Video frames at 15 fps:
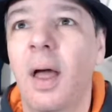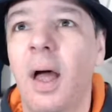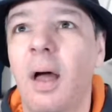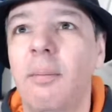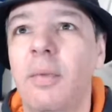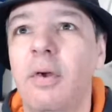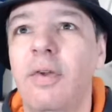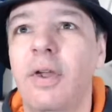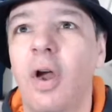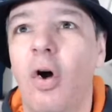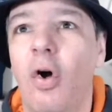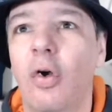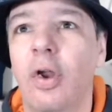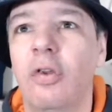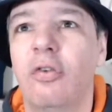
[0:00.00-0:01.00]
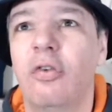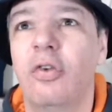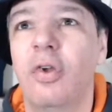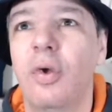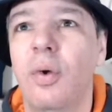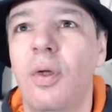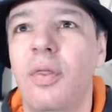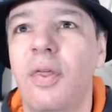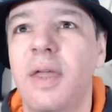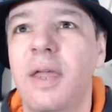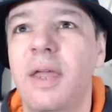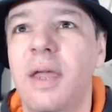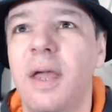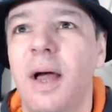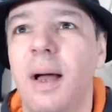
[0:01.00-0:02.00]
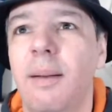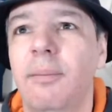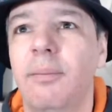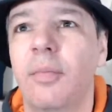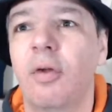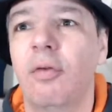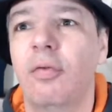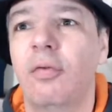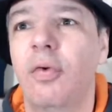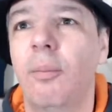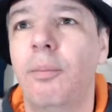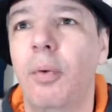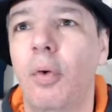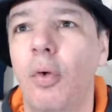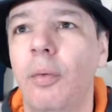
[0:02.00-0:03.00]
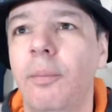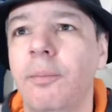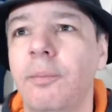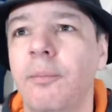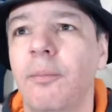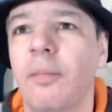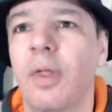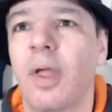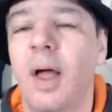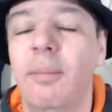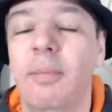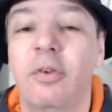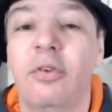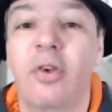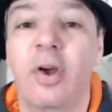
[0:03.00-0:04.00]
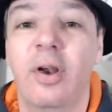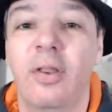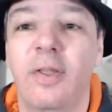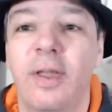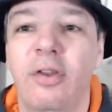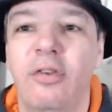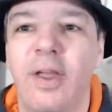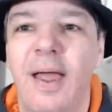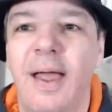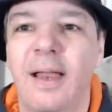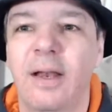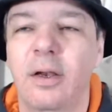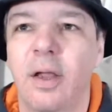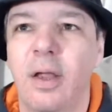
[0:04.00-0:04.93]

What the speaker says: Moving on to the football side of things, and